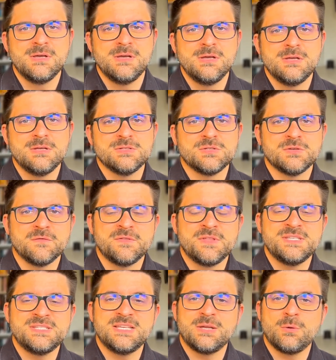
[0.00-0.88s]
So if
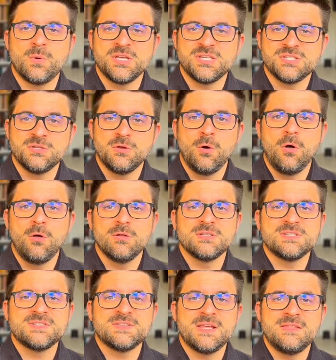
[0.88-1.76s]
this equation
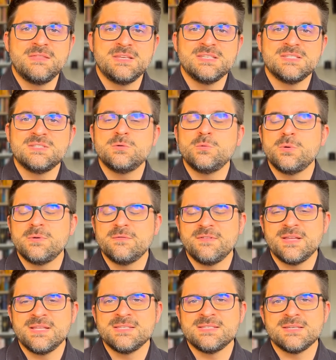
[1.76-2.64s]
holds, then these two
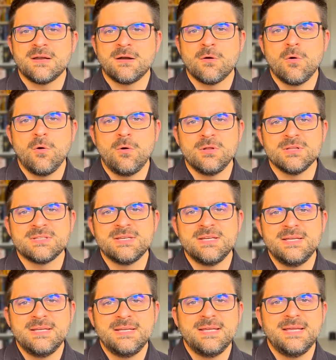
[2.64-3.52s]
events are called
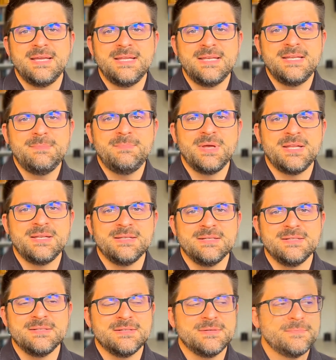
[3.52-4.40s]

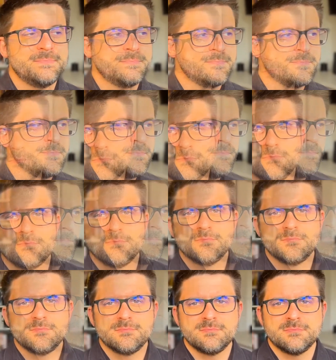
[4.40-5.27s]
independent.
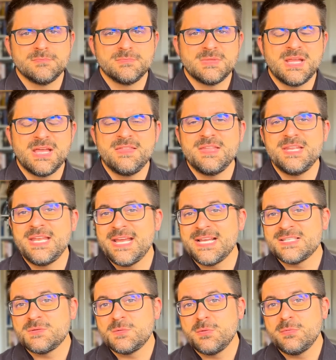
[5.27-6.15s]
And then
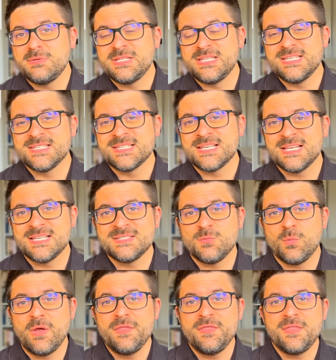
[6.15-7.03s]
next we will discuss
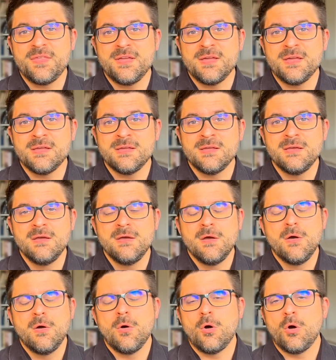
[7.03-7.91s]
one thing
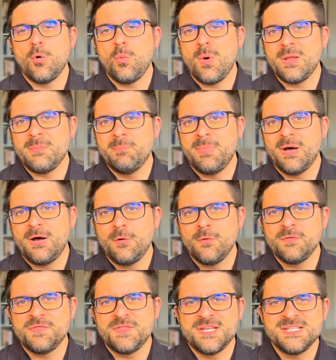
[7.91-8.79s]
or one
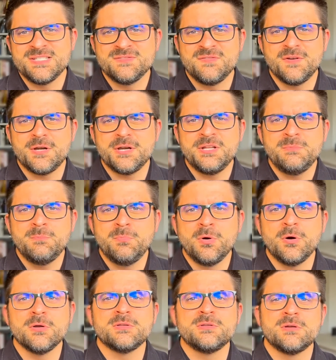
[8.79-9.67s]
bound that is very
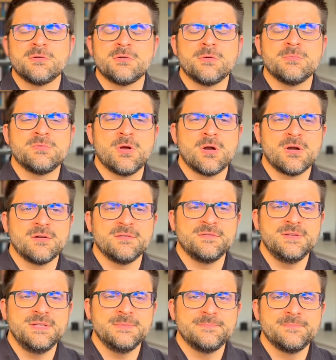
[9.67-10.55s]
important in cryptography.